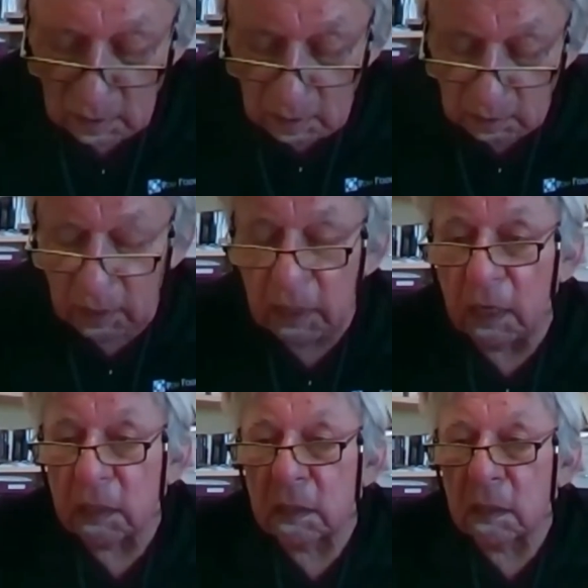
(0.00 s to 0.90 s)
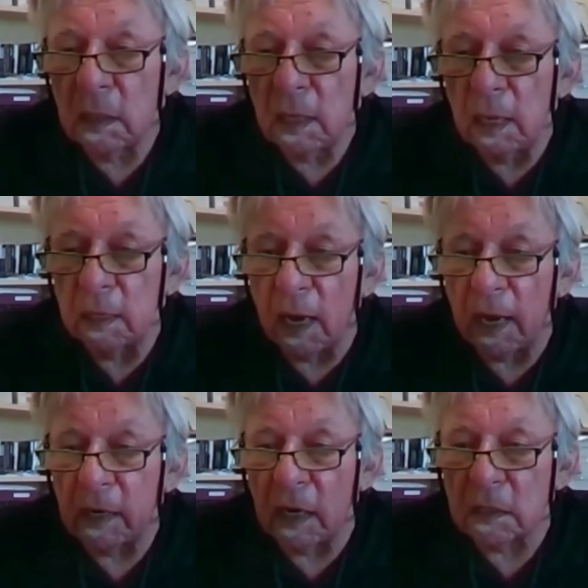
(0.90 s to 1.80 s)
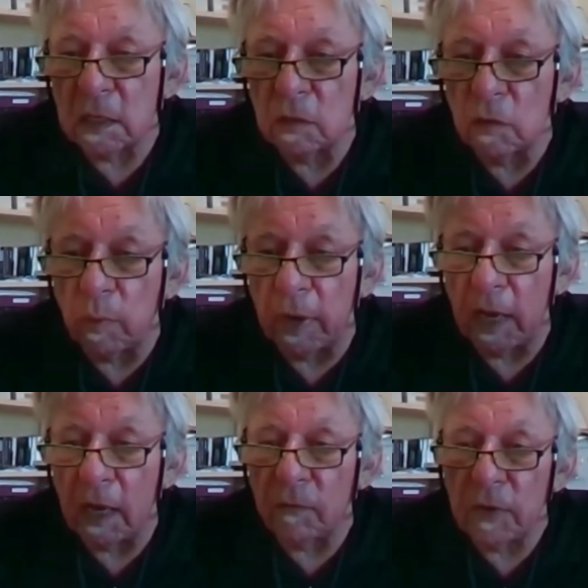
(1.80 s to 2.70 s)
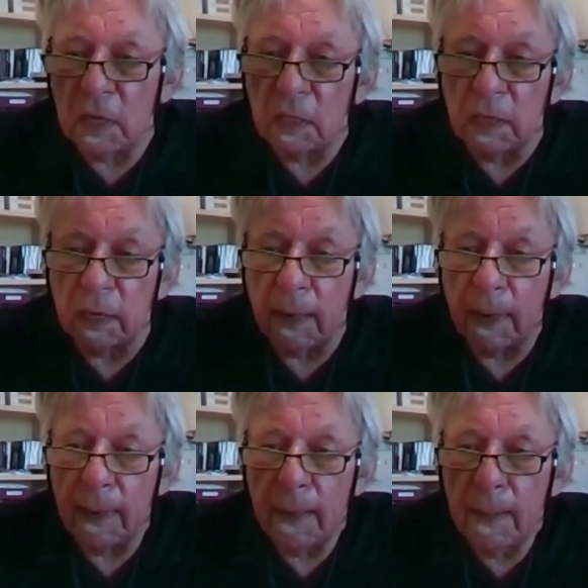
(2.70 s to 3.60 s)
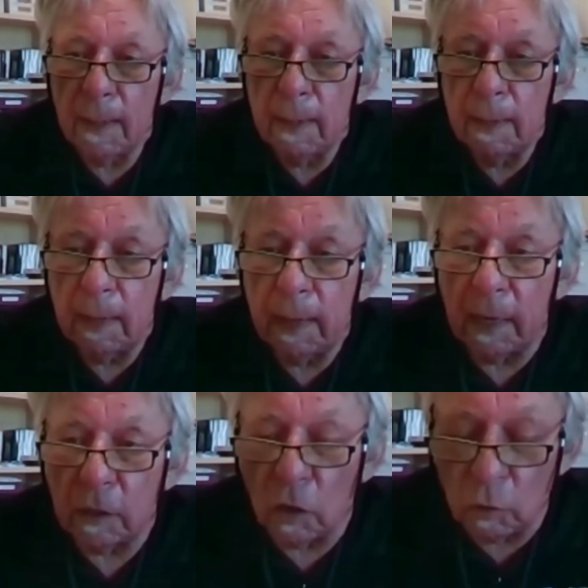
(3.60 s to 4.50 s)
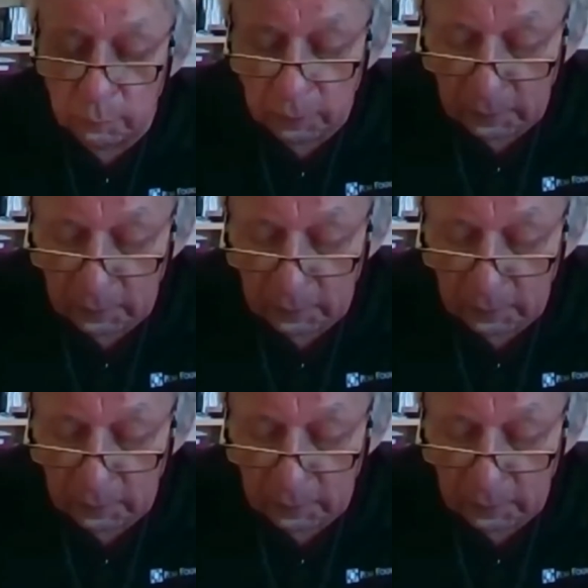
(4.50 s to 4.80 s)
Lead us and guide us on the way of healing and hope.